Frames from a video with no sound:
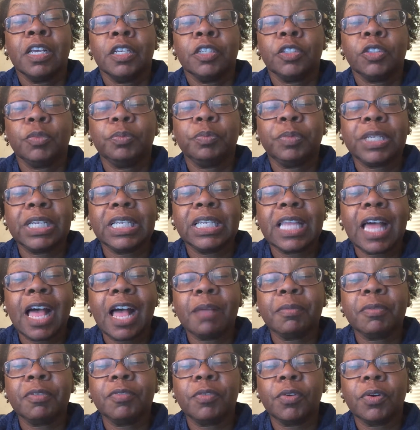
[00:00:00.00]
to be
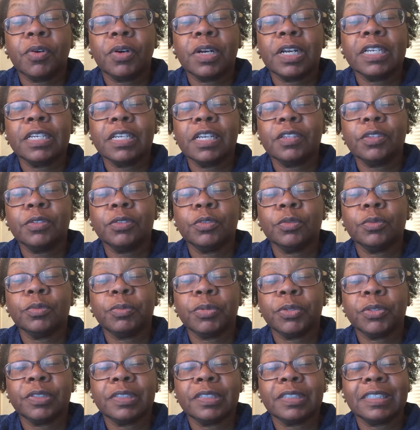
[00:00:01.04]
liable for another
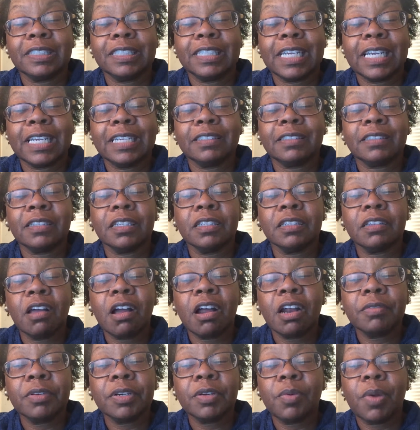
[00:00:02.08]
person's debts, the
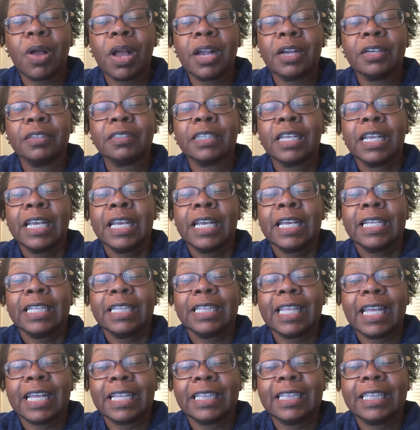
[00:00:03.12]
law requires
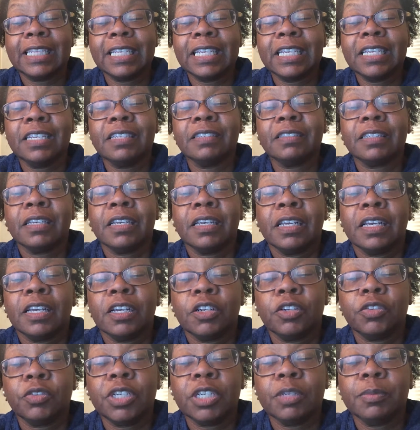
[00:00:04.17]
that these
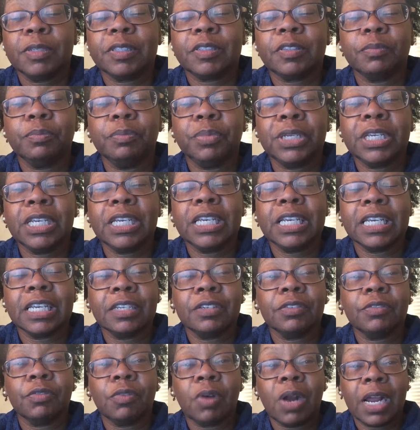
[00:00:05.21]
agreements be
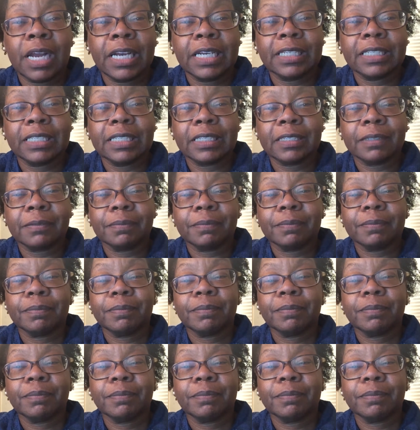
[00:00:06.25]
in writing.